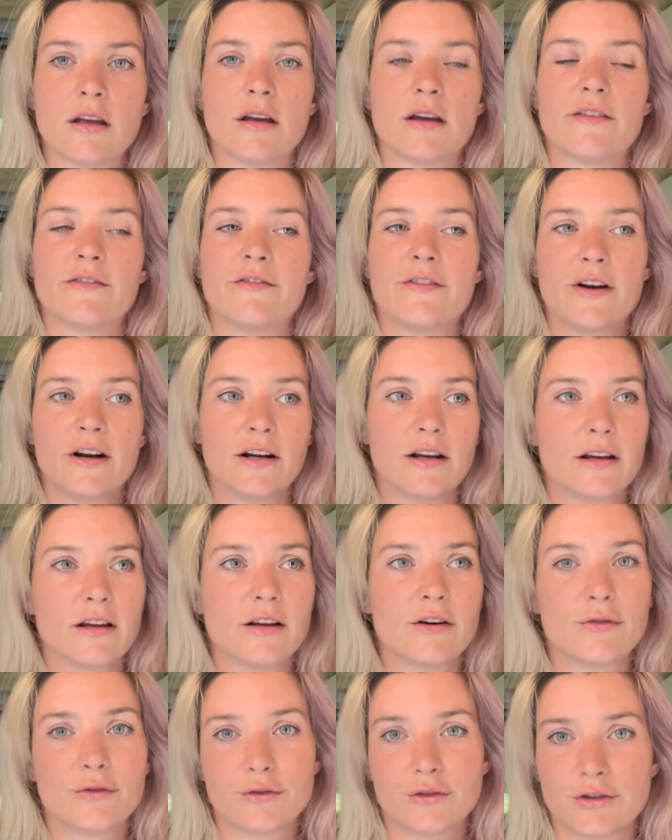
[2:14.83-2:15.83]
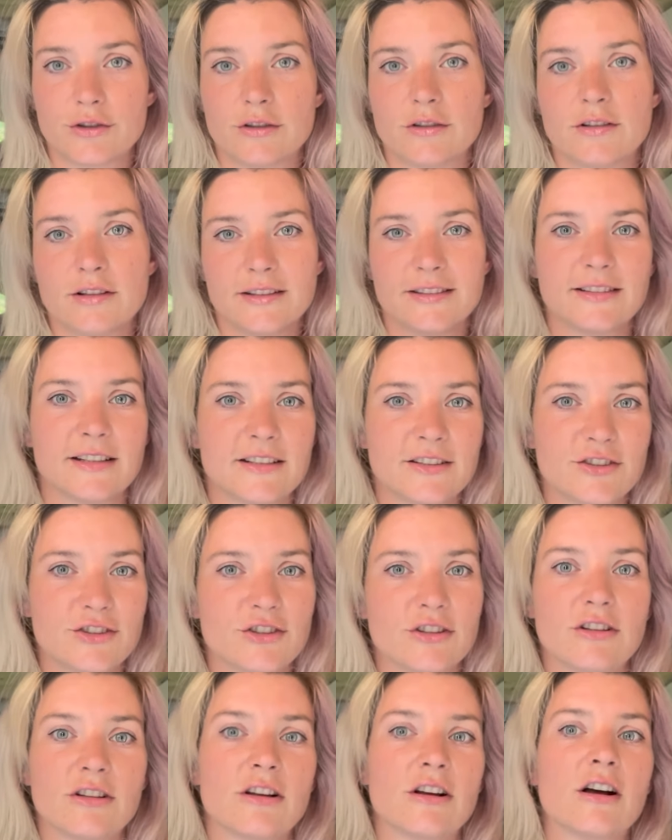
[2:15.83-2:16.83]
Very crucial,
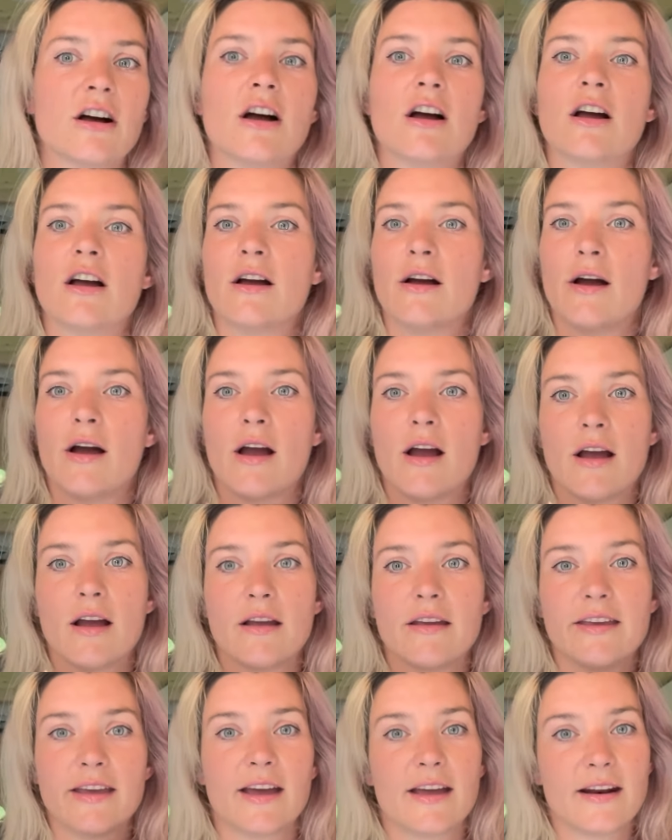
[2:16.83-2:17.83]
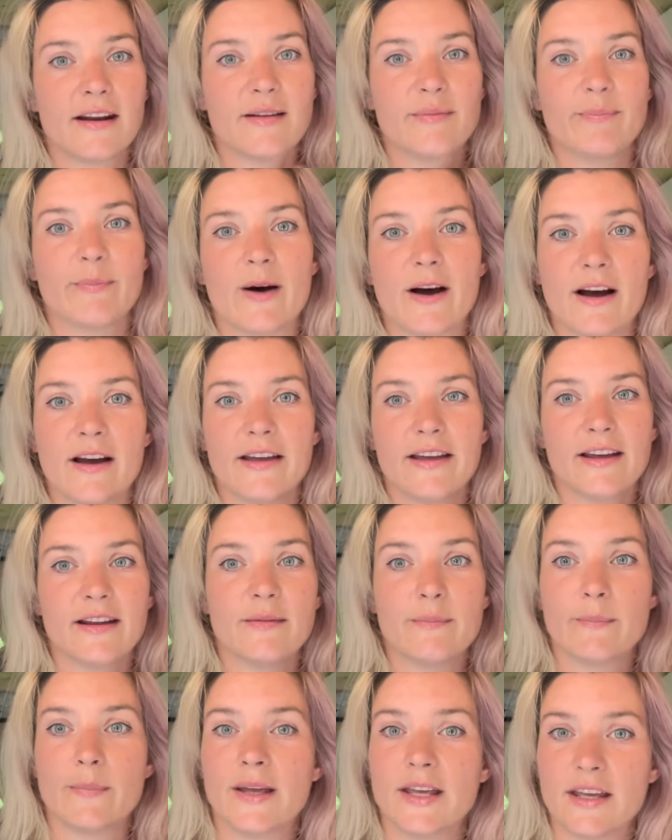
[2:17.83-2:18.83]
essential. Get it, buy
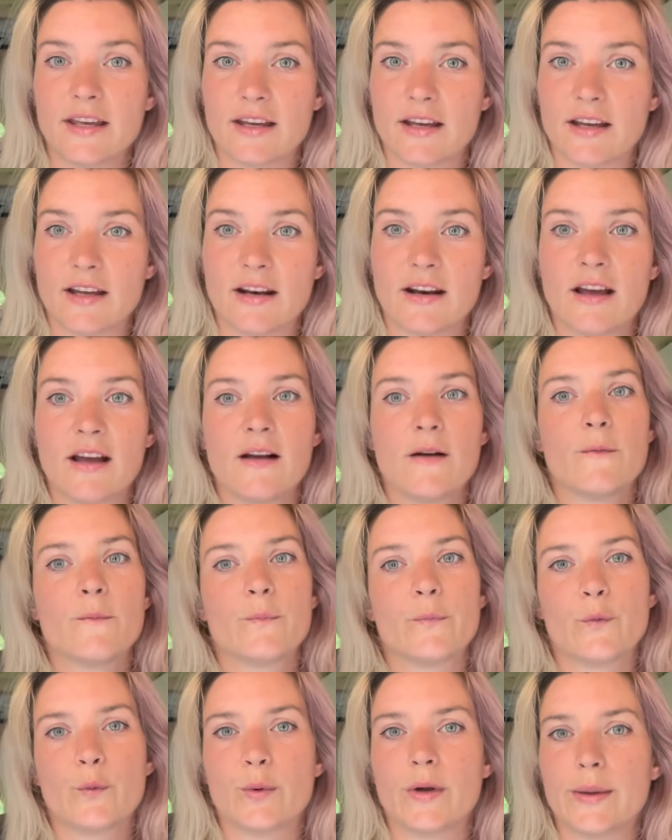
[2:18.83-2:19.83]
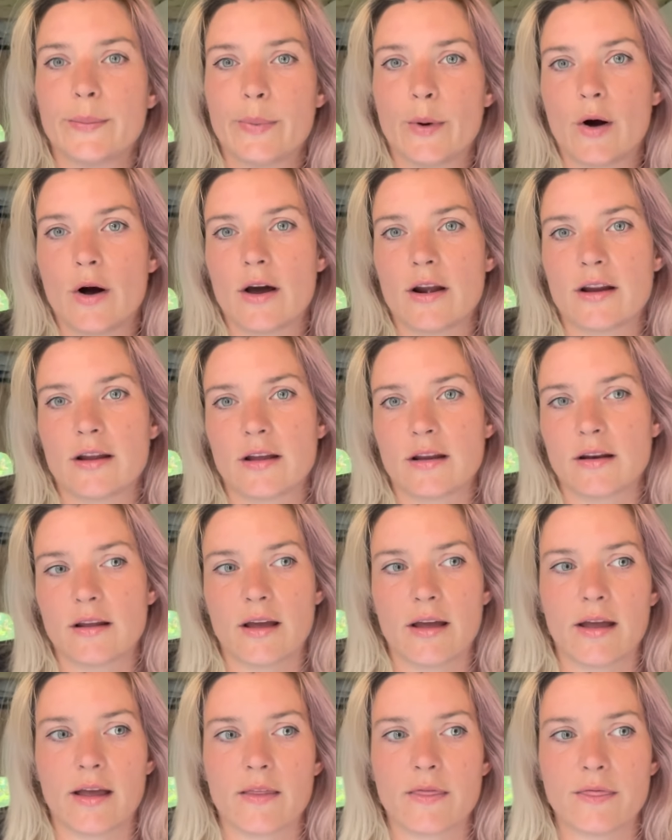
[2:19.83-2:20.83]
it, make it. We bought it
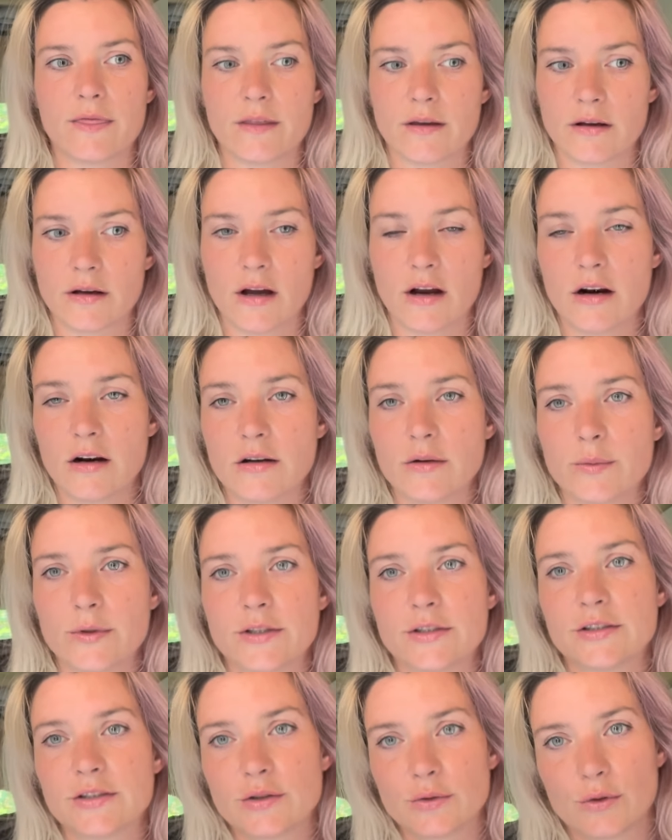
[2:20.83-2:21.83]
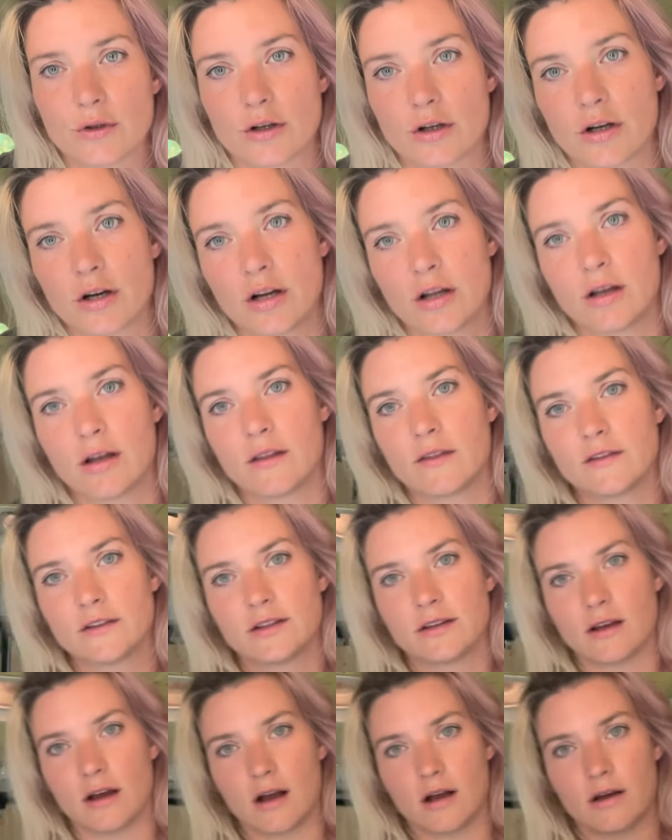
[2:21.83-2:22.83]
at the hardware store,
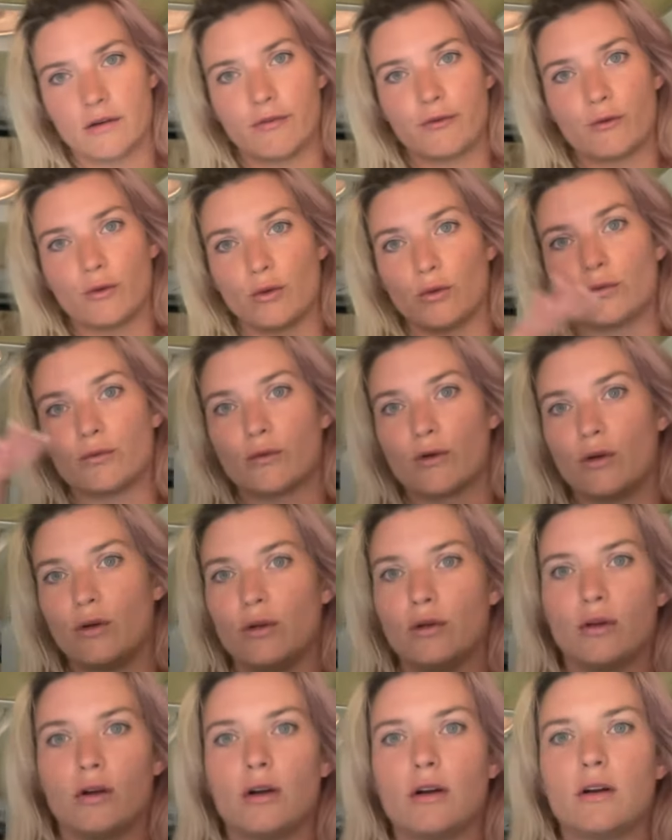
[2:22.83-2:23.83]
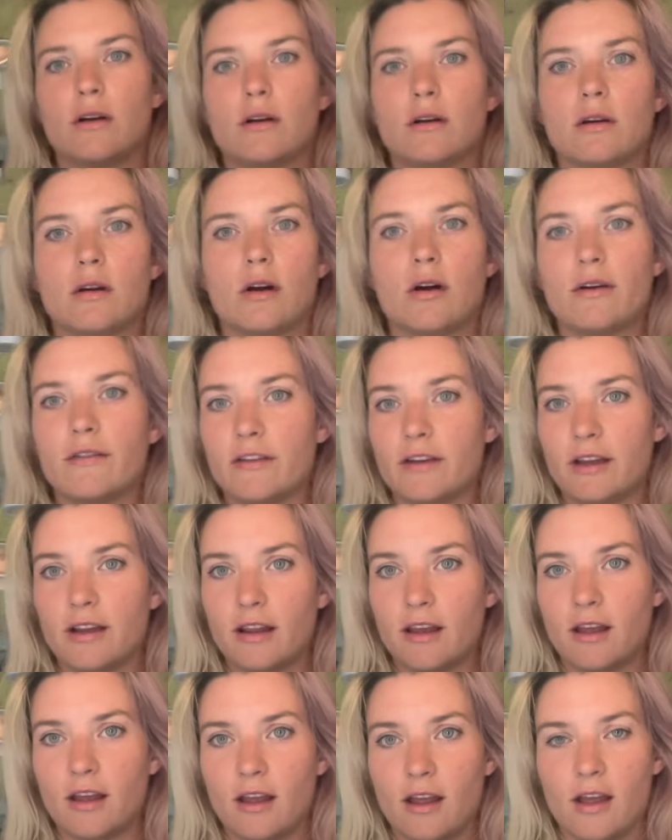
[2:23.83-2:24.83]
a full roll of it,
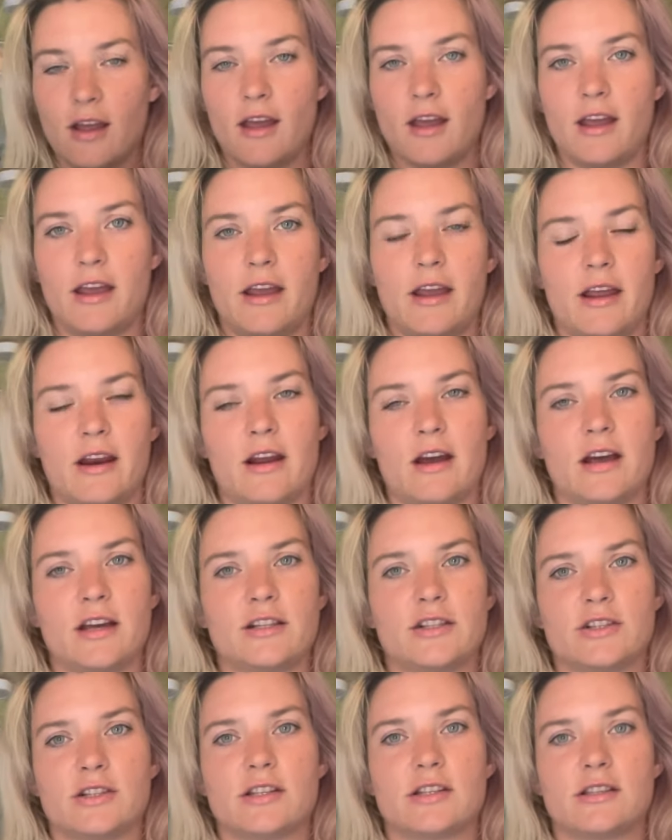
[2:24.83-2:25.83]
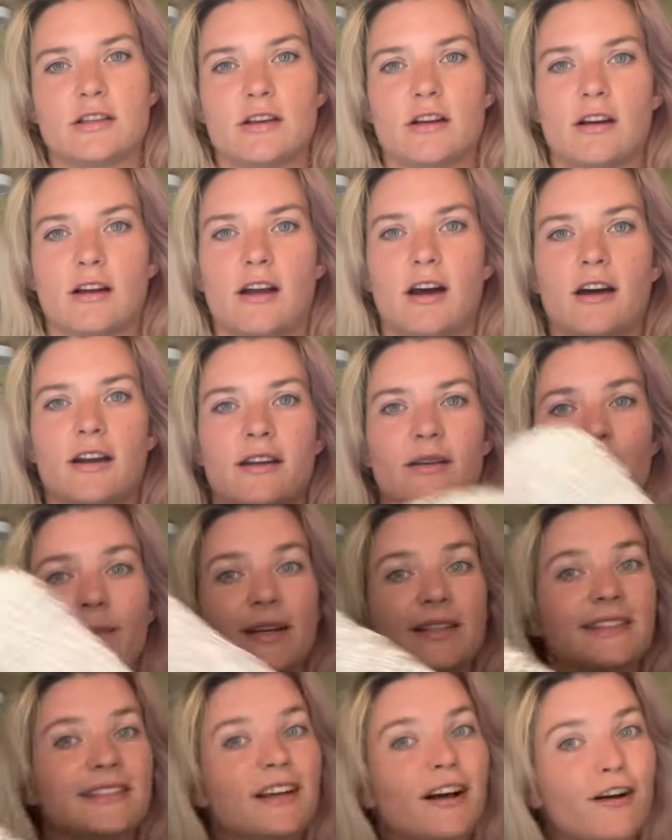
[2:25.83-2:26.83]
and I just cut it
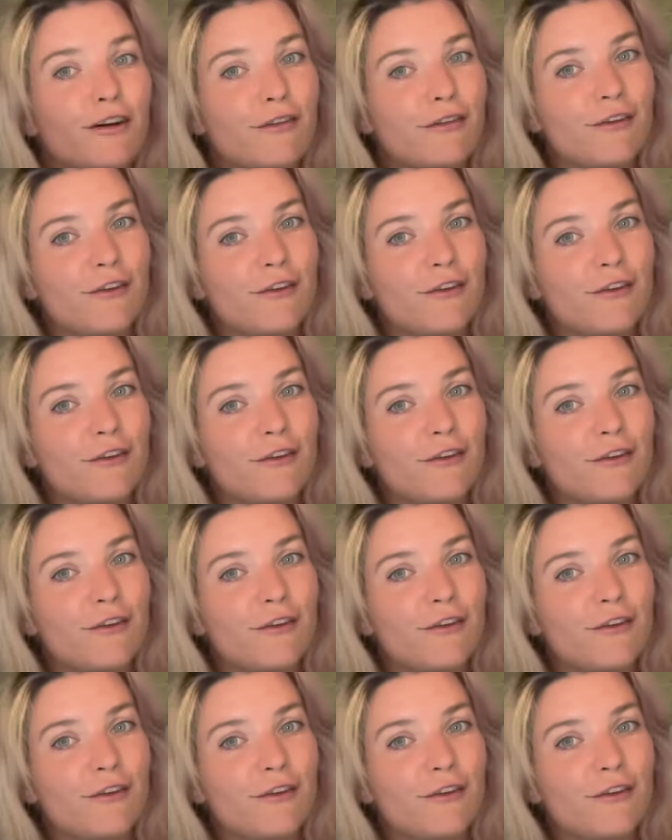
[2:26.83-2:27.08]
myself.